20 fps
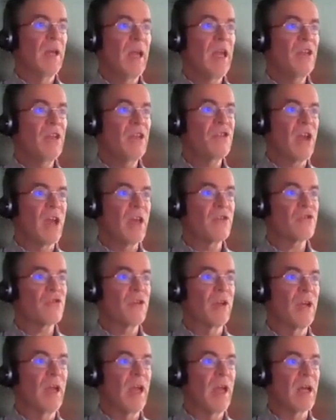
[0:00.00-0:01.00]
Each
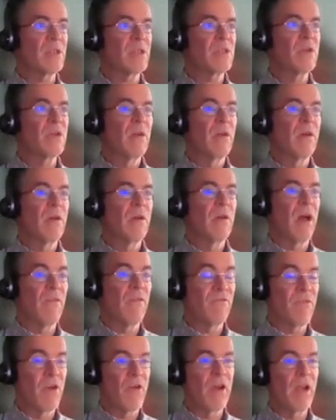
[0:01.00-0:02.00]
entry has a
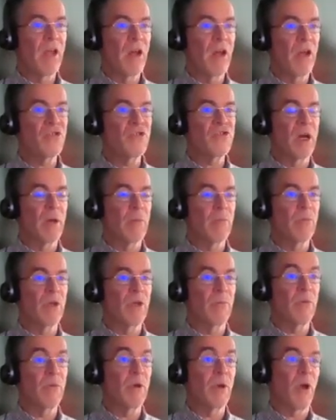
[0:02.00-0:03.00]
very large
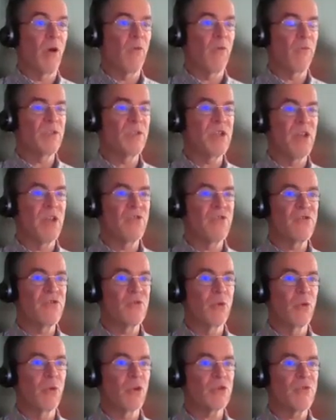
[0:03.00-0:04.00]
number of
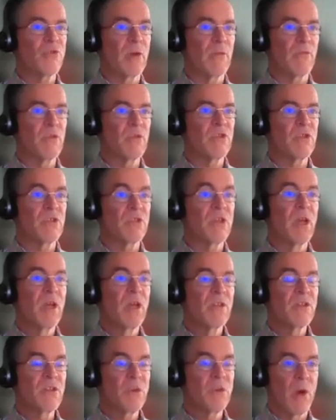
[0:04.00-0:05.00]
potential cross-references
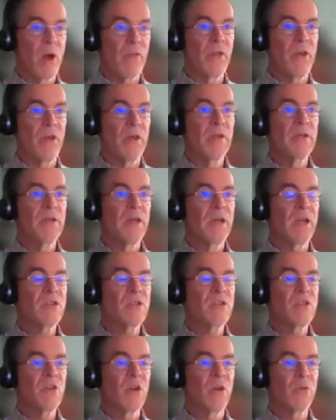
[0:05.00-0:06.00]
to other
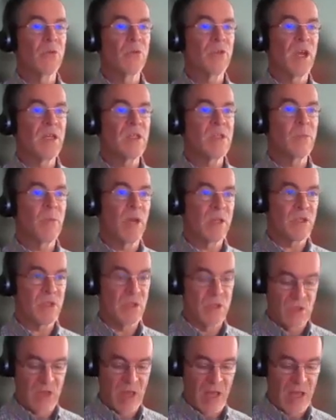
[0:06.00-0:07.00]
external
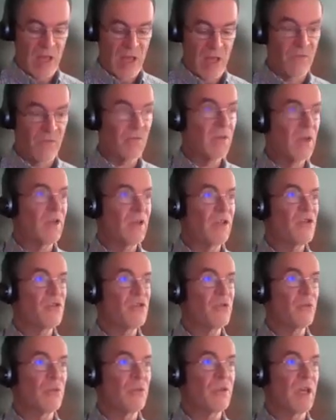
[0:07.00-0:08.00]
databases that have
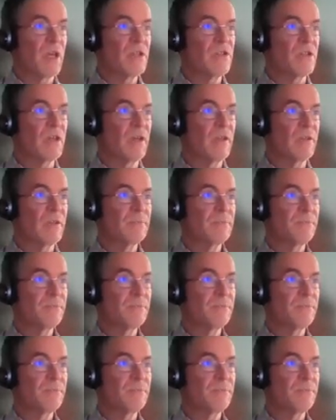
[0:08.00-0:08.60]
additional data.